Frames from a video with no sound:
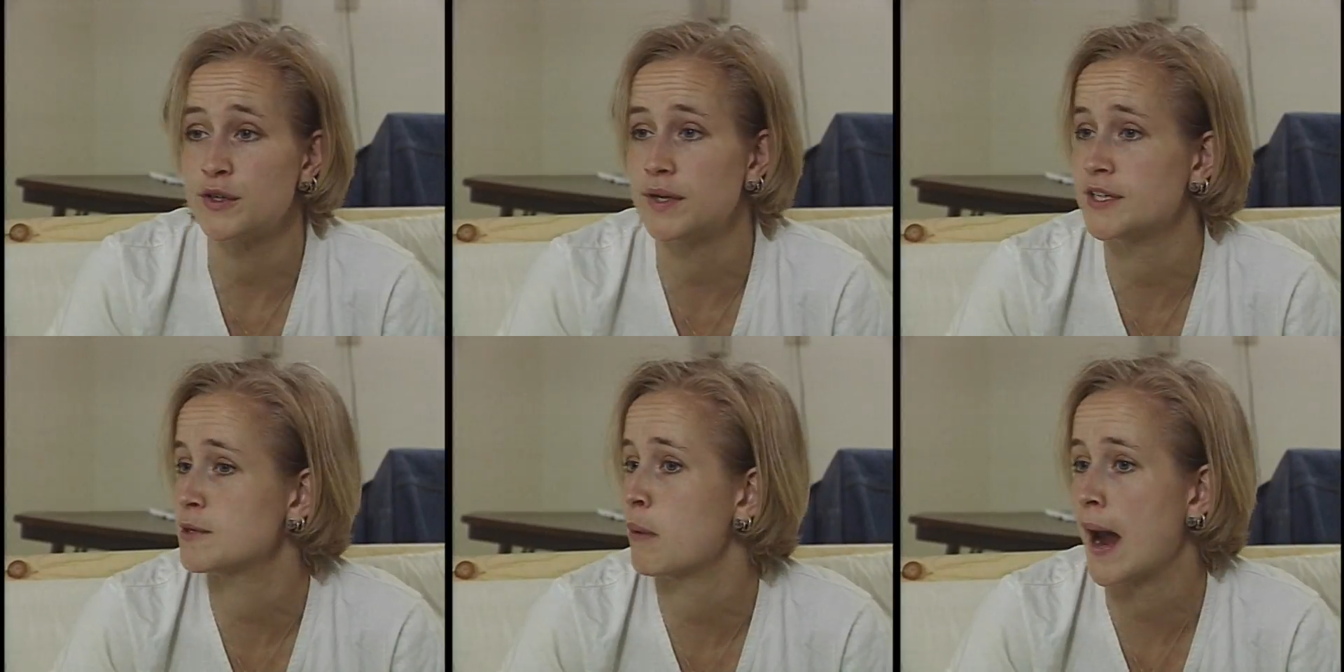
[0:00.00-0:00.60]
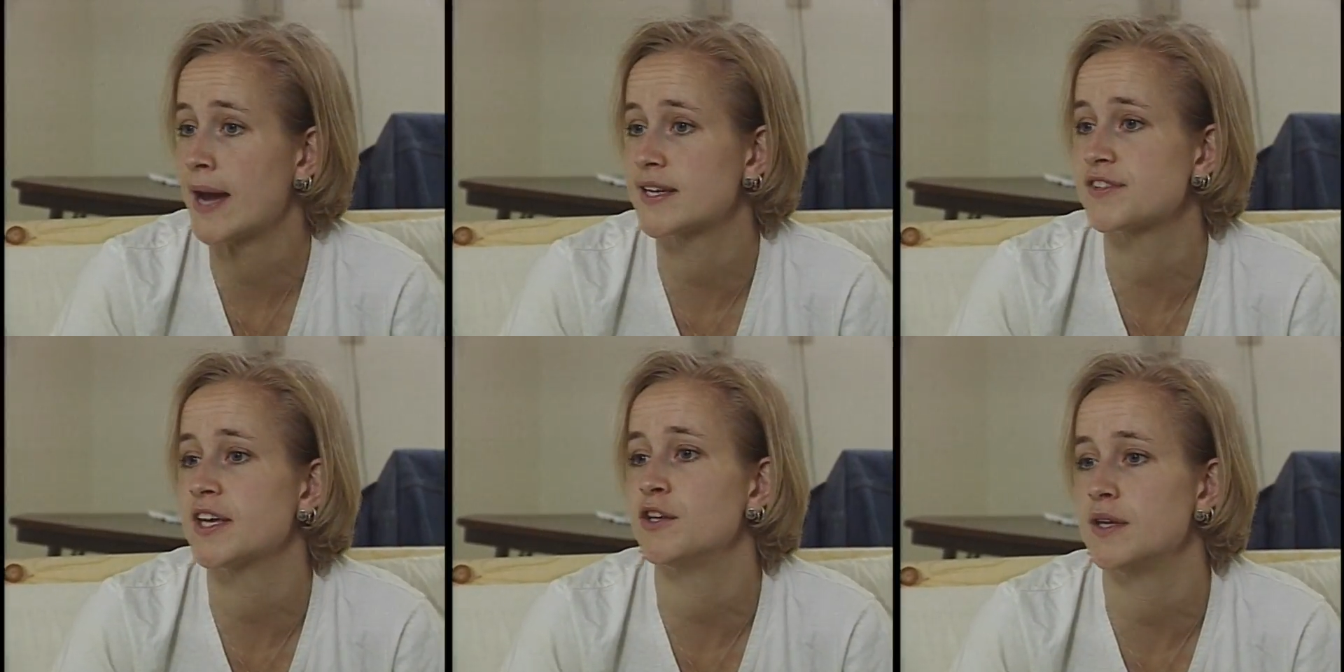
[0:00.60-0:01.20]
you need to practice
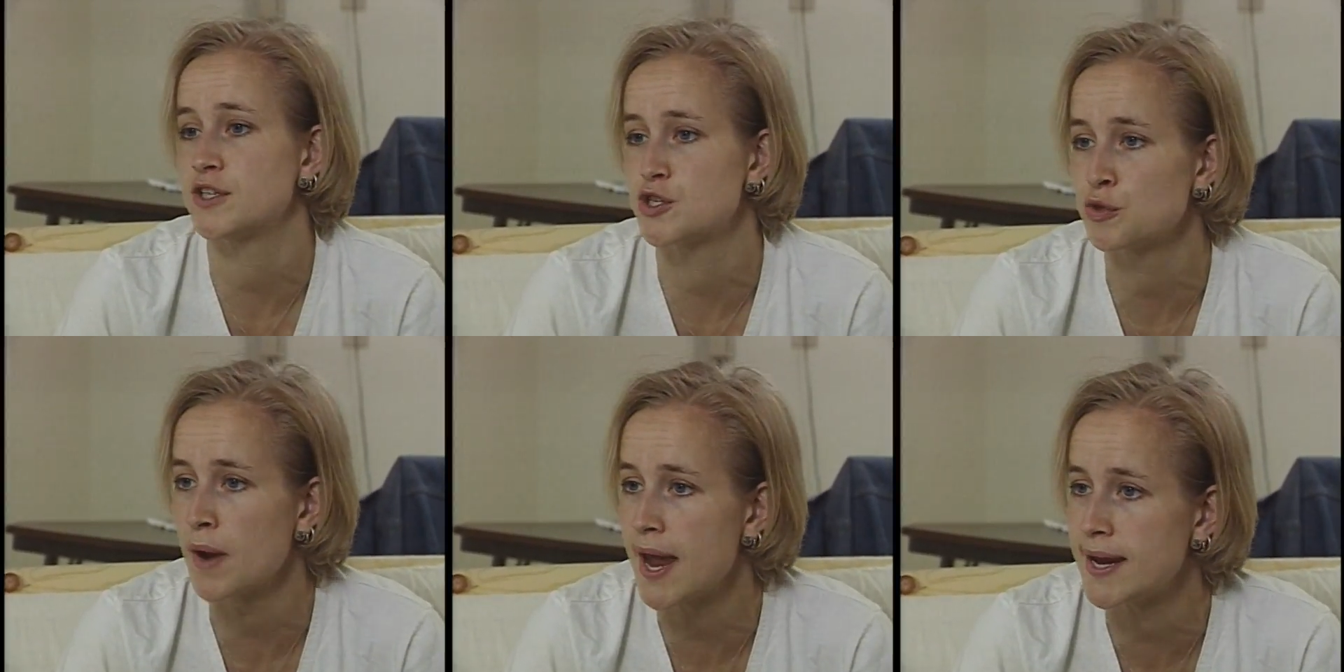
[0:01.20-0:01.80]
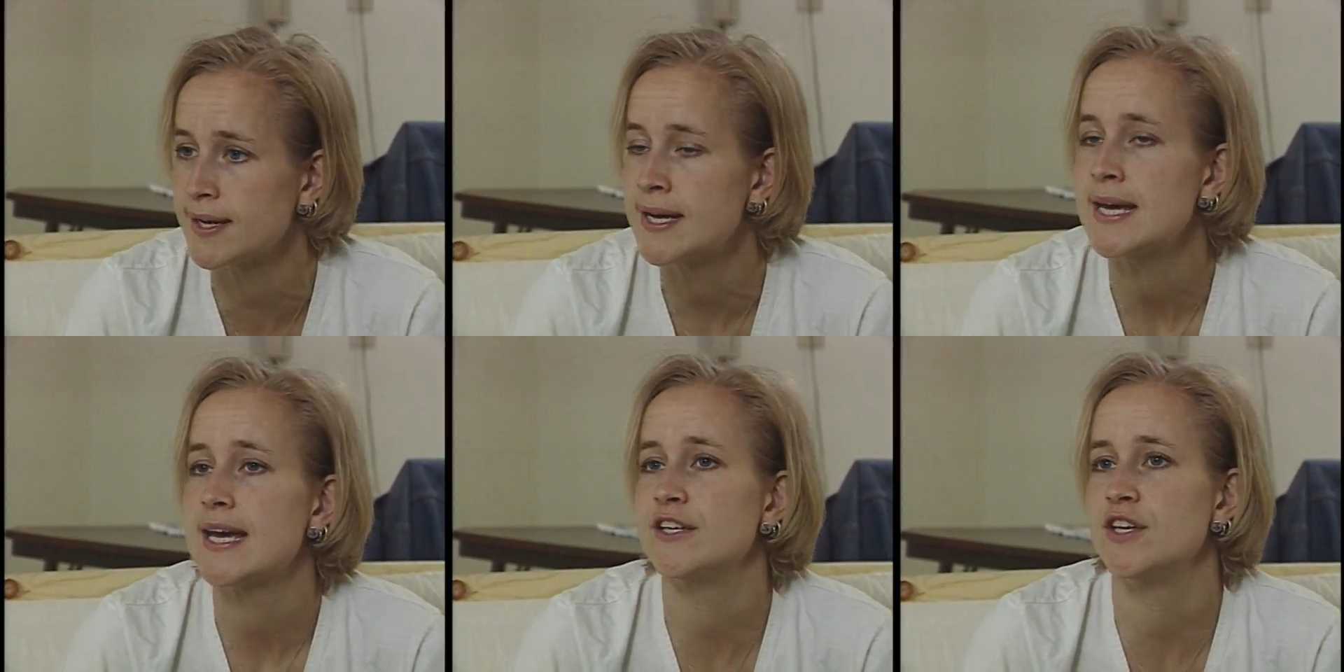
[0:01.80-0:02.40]
and you need to train
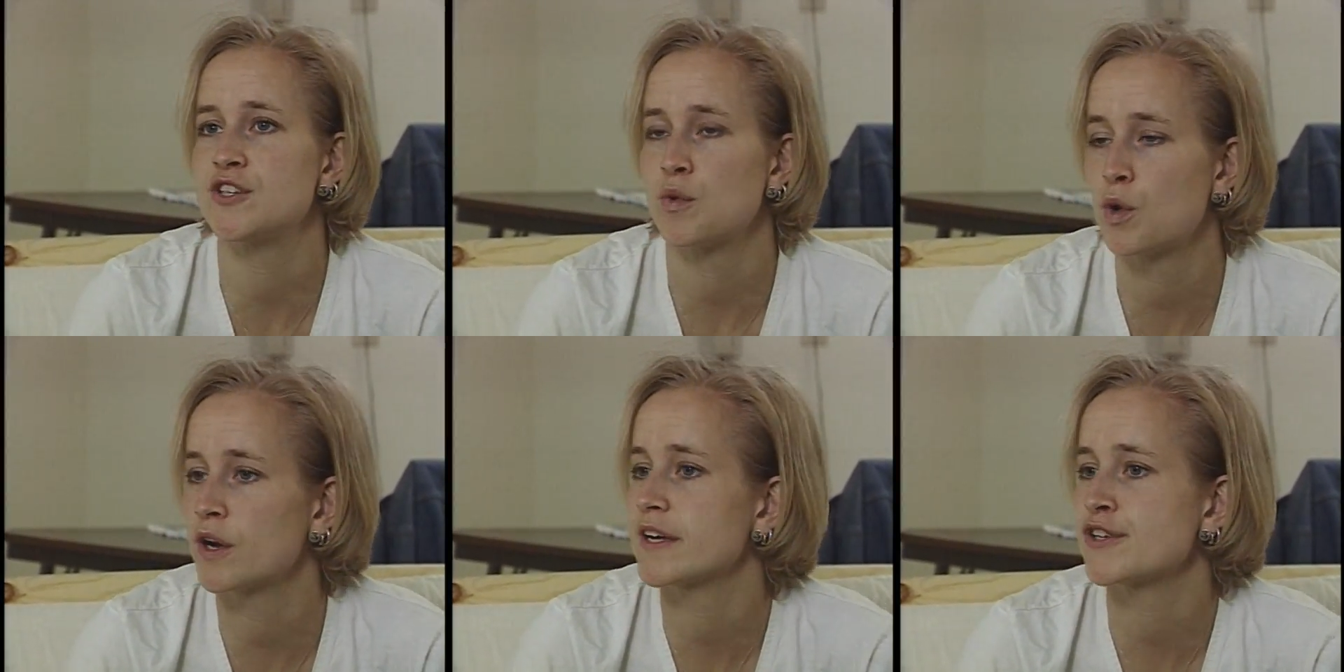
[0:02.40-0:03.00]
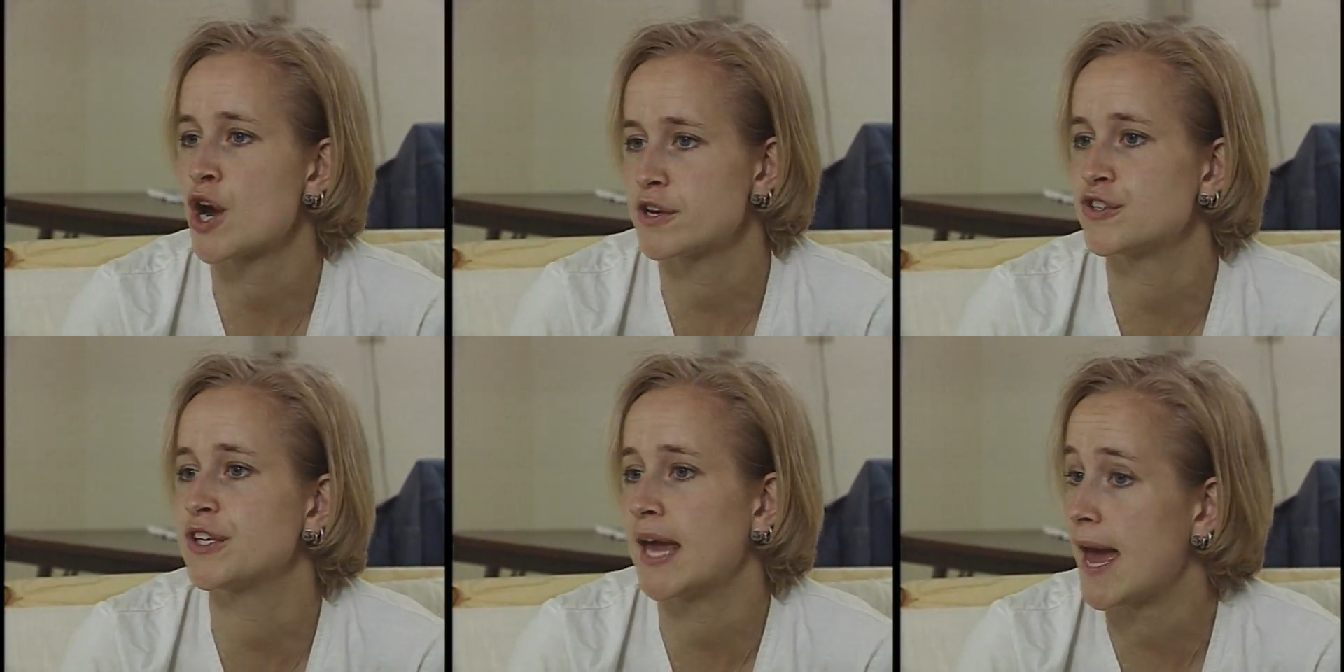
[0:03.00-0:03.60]
and you need to work as hard as
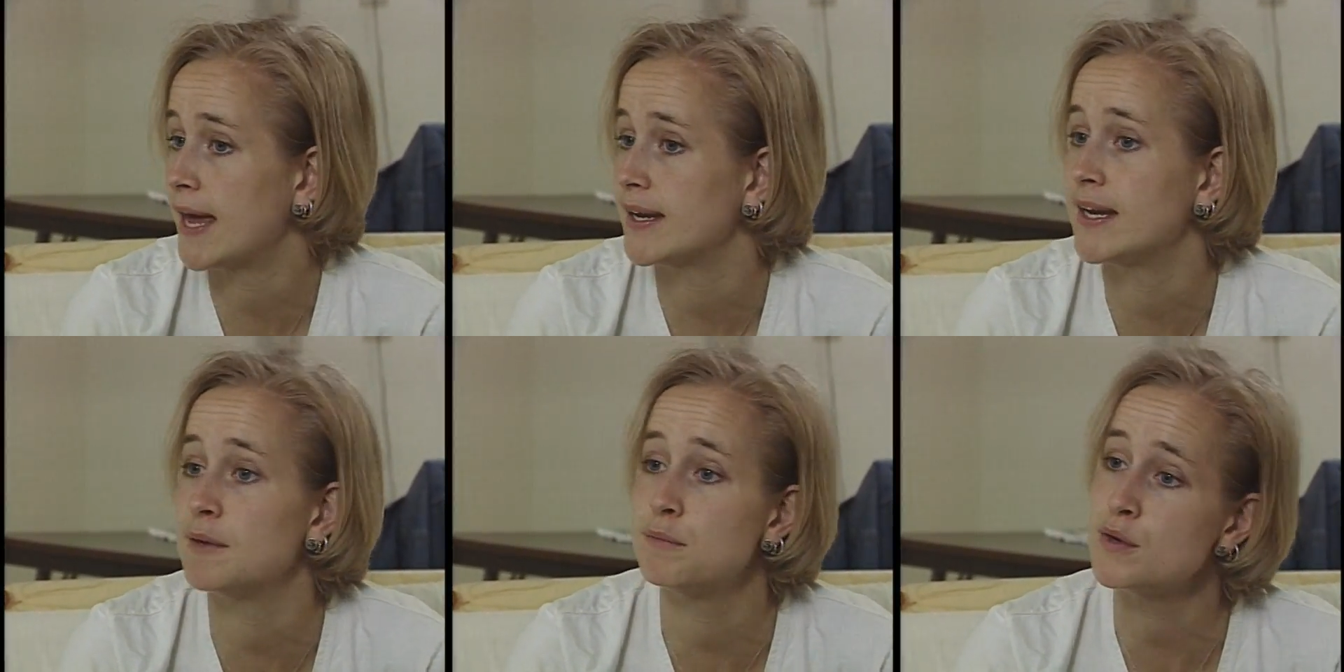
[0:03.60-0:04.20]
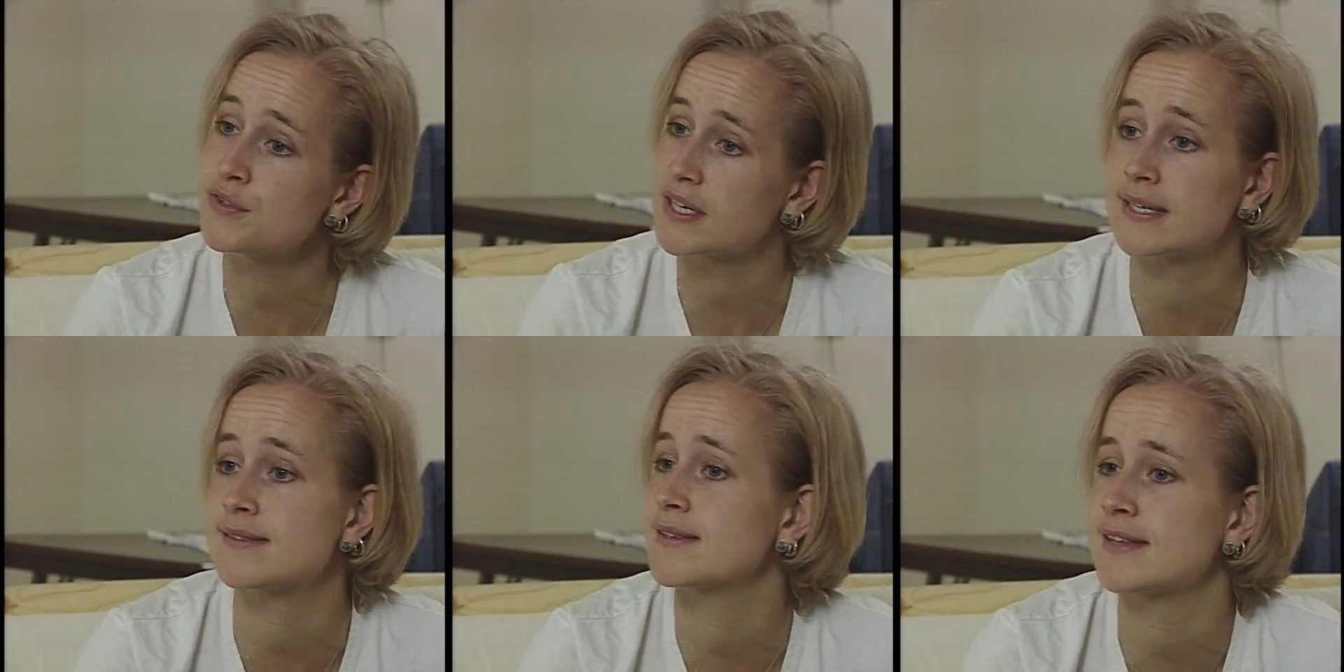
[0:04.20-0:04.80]
you can. And in music,
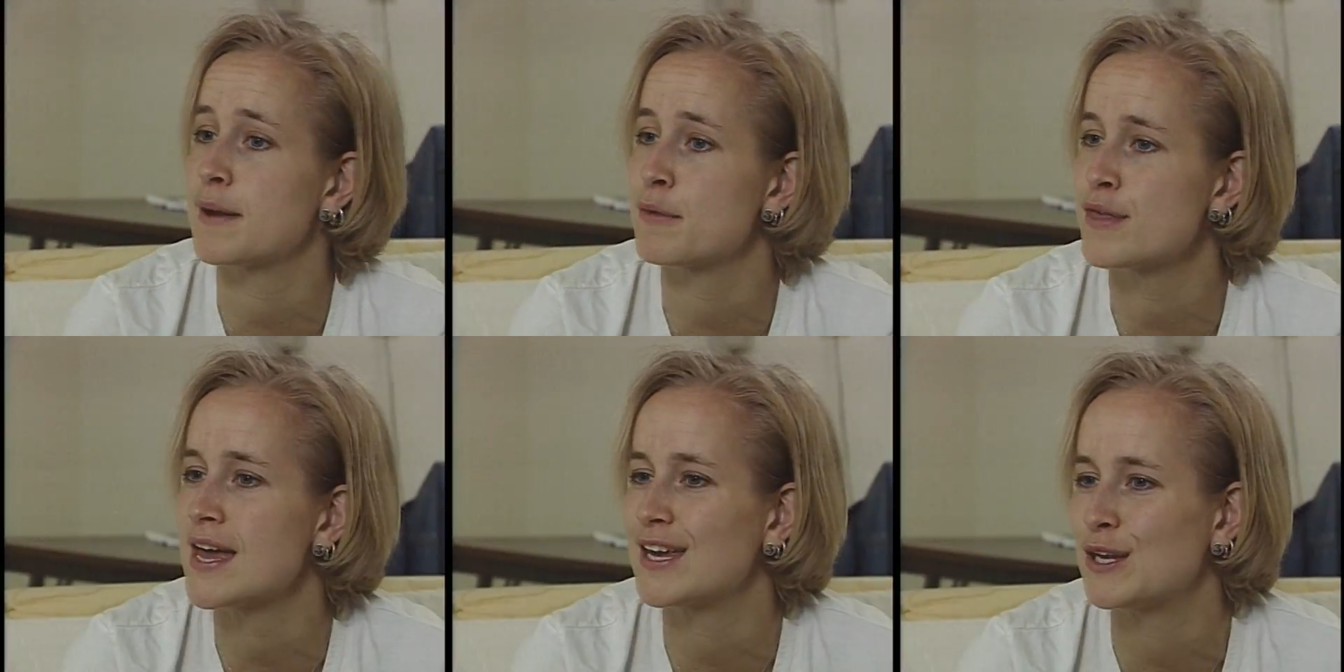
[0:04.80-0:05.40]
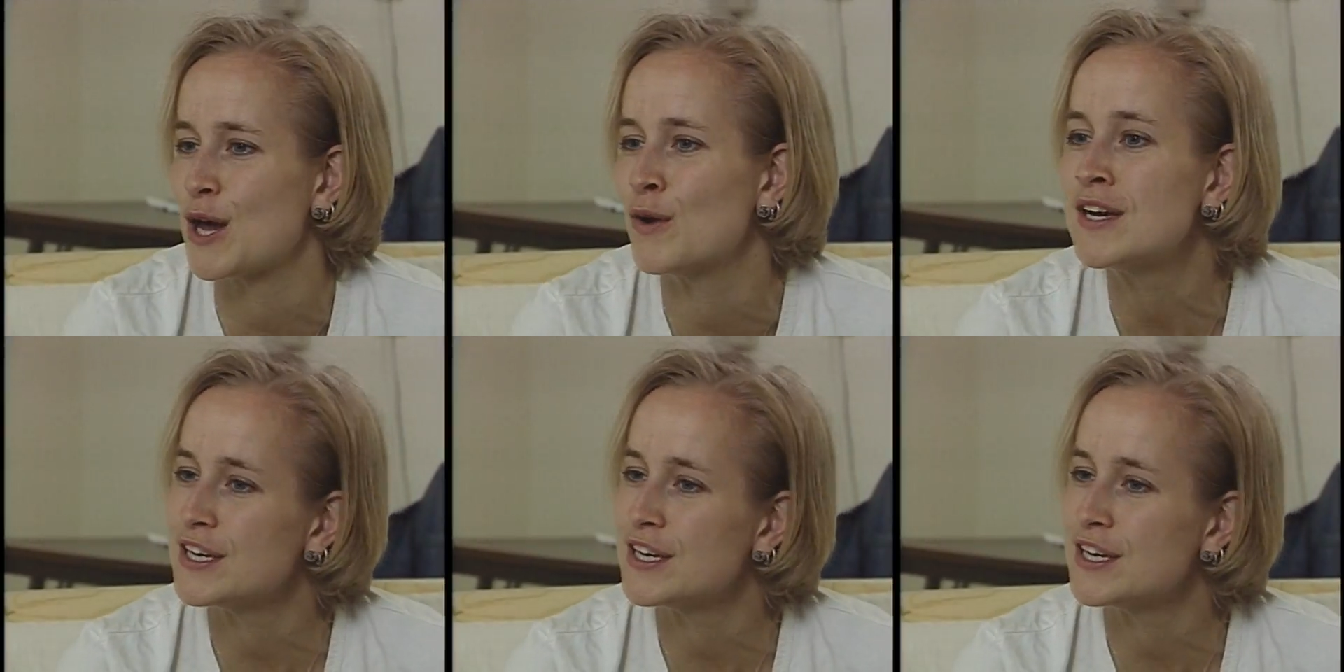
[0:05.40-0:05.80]
it's the same thing, you know?